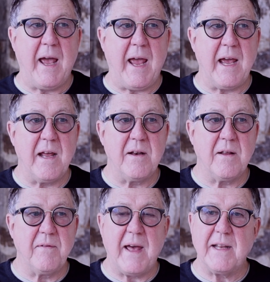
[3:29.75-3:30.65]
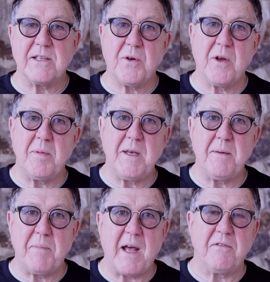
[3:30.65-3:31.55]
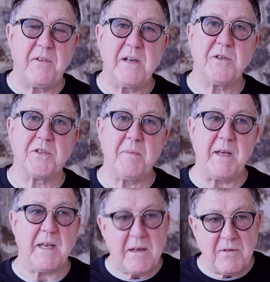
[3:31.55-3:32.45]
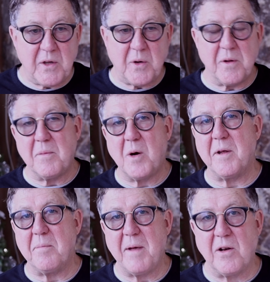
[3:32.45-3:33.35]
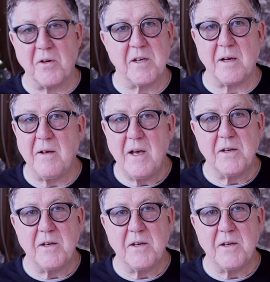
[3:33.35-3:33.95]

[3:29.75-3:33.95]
and that it's going to be beneficial to me, even though the moment may look to,